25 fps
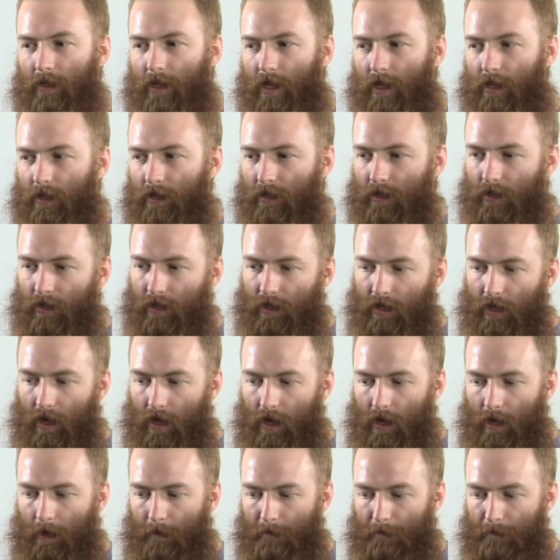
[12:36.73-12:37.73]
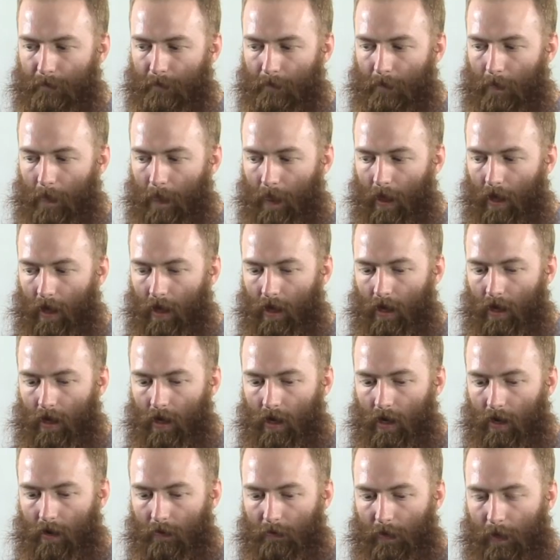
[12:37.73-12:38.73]
There's
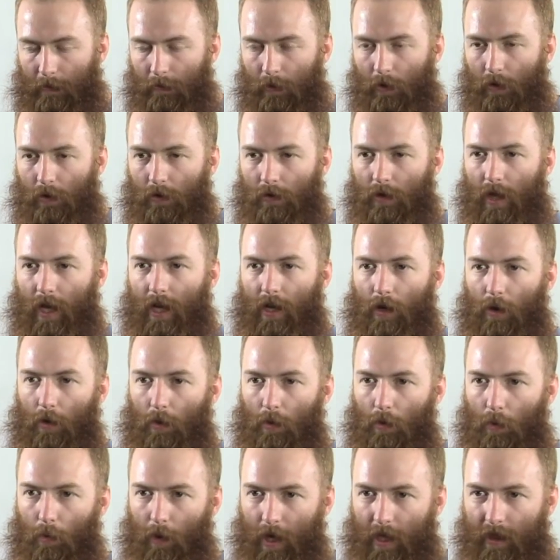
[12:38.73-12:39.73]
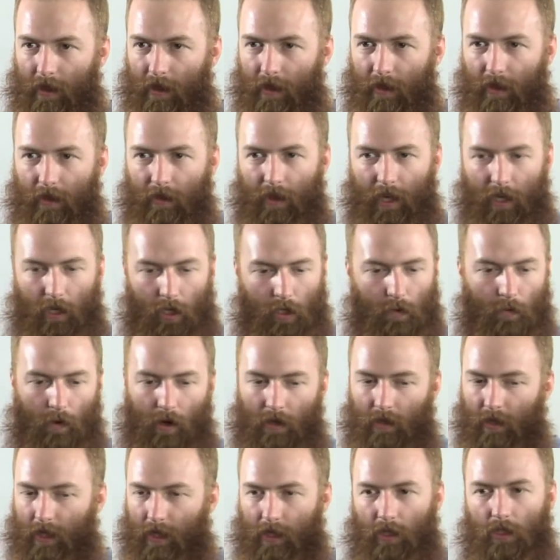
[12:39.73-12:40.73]
people who like width. They just
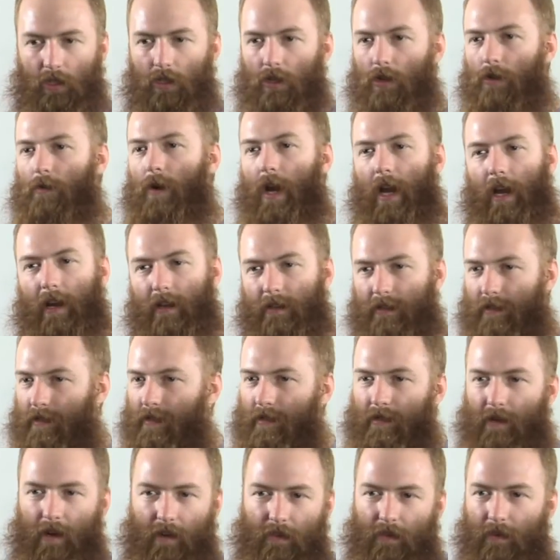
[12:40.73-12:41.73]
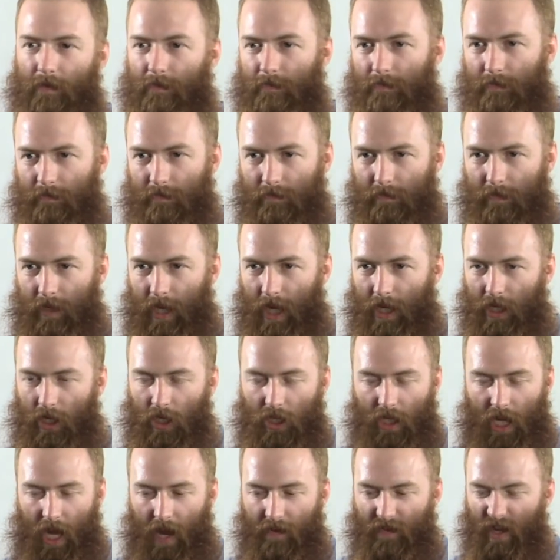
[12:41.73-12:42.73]
want like two hands inside them. And
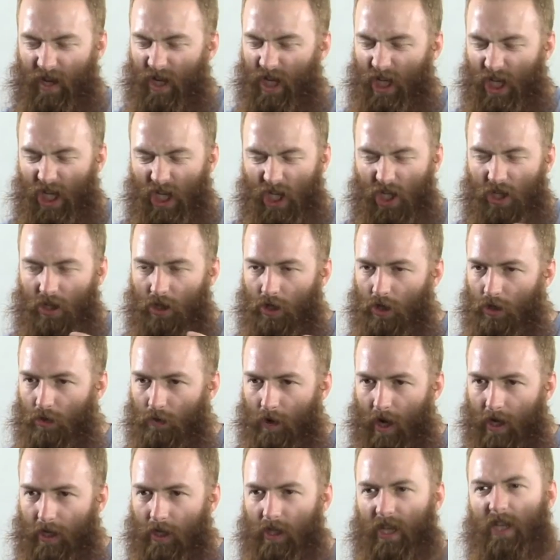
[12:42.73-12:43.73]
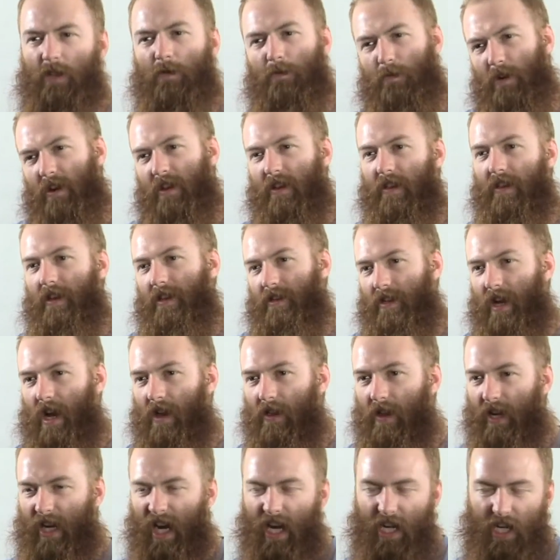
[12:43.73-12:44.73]
just to have that stretch, that's one of the things I
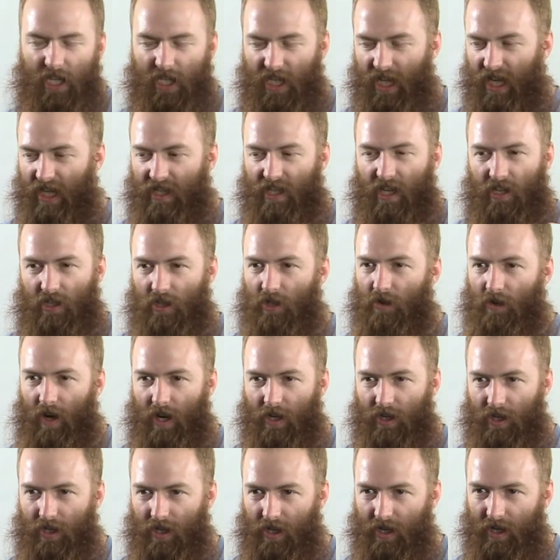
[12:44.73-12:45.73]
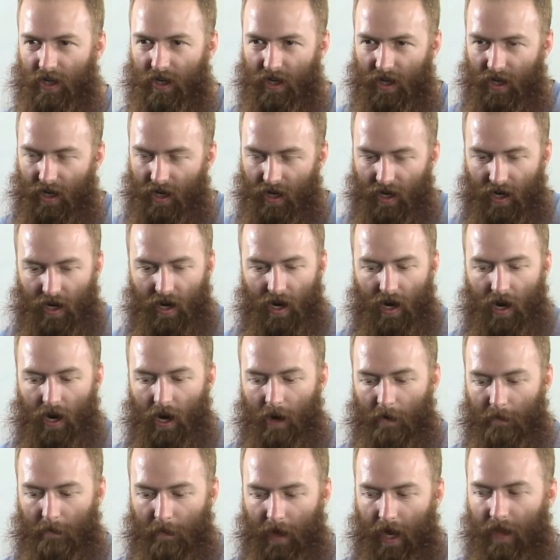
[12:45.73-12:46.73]
like. I just like that stretch.
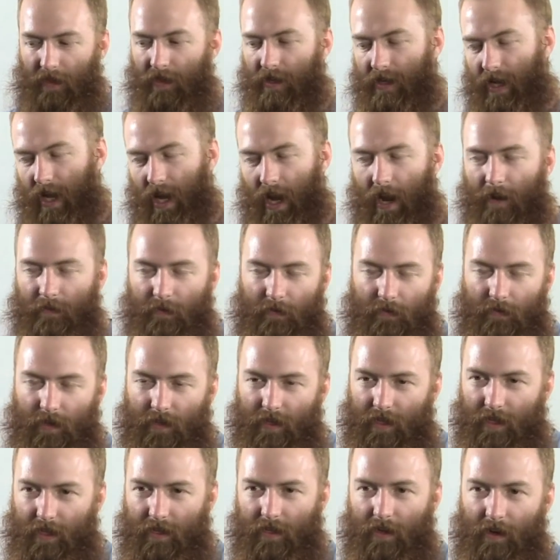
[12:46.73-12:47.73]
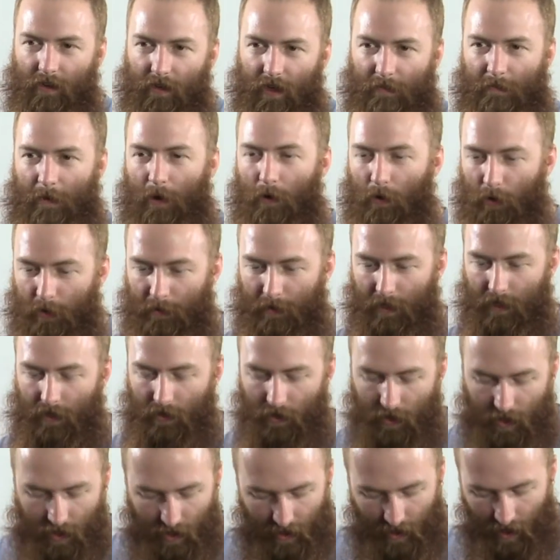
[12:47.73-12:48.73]
And the day after feeling, like my hole's been
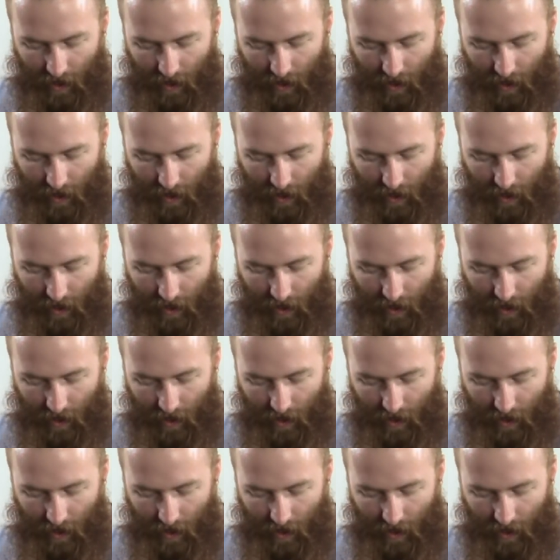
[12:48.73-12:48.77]
used.